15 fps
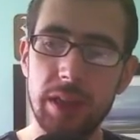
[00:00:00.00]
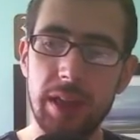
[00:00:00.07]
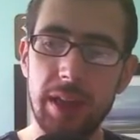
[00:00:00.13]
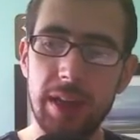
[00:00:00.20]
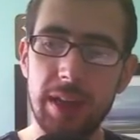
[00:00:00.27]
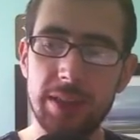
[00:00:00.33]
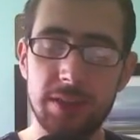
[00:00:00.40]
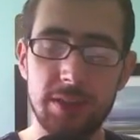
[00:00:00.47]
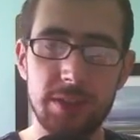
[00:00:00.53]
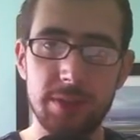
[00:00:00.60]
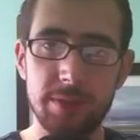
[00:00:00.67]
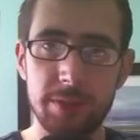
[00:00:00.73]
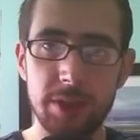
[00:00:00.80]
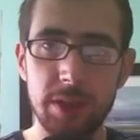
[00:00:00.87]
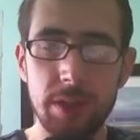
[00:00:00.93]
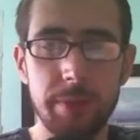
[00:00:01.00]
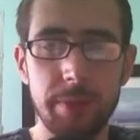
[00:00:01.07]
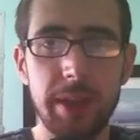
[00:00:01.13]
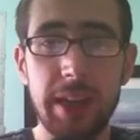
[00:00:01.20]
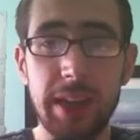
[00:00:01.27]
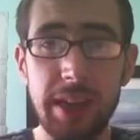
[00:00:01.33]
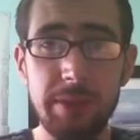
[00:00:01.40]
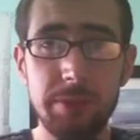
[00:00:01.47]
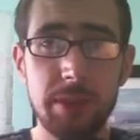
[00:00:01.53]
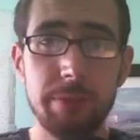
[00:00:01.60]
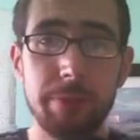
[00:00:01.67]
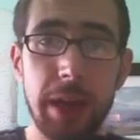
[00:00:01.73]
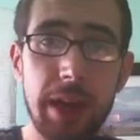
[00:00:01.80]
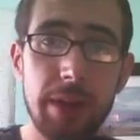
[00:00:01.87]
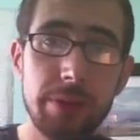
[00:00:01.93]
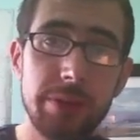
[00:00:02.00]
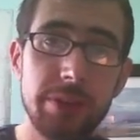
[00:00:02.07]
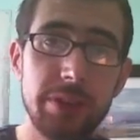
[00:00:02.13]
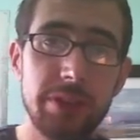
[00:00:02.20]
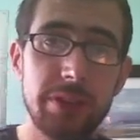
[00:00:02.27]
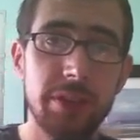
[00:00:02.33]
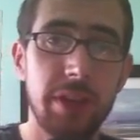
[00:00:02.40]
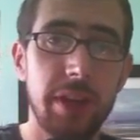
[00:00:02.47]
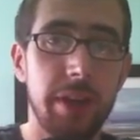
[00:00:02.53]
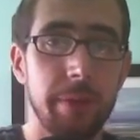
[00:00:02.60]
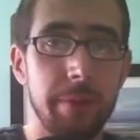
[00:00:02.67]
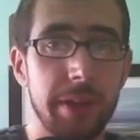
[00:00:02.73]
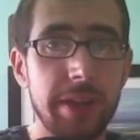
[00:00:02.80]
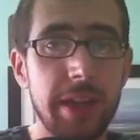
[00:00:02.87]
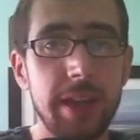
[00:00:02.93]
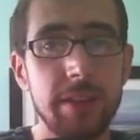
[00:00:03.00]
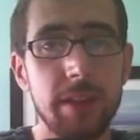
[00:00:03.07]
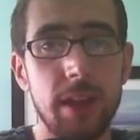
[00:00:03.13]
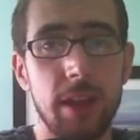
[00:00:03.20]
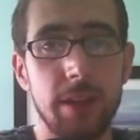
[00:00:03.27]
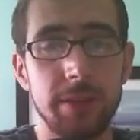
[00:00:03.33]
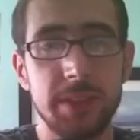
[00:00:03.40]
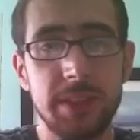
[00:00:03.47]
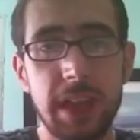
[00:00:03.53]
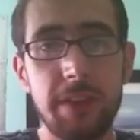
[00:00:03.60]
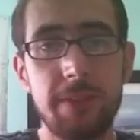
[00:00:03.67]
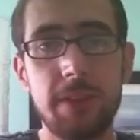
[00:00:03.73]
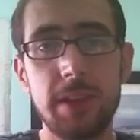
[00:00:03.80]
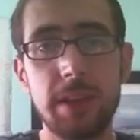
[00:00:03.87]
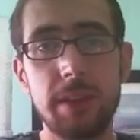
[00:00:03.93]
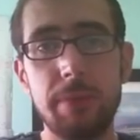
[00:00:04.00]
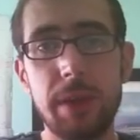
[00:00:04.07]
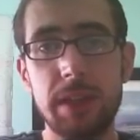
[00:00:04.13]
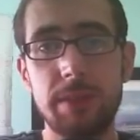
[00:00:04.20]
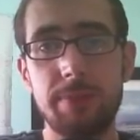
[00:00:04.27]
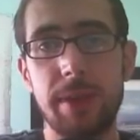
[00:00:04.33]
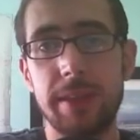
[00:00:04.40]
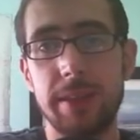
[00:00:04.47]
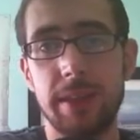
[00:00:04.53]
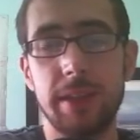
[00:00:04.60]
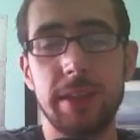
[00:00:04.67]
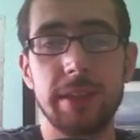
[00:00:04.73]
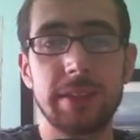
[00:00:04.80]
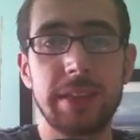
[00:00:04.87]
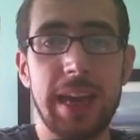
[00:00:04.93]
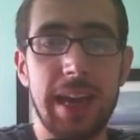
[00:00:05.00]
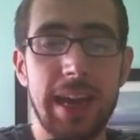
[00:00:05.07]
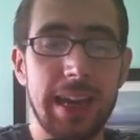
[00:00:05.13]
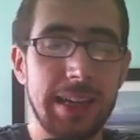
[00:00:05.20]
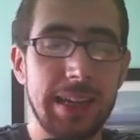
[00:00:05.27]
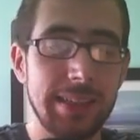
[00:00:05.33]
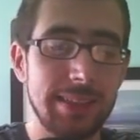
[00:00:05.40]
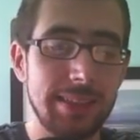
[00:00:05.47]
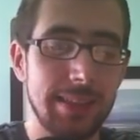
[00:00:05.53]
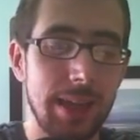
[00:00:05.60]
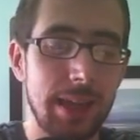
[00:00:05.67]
it's certainly making leaps and bounds, and Kdenlive is definitely the best bet that Linux has.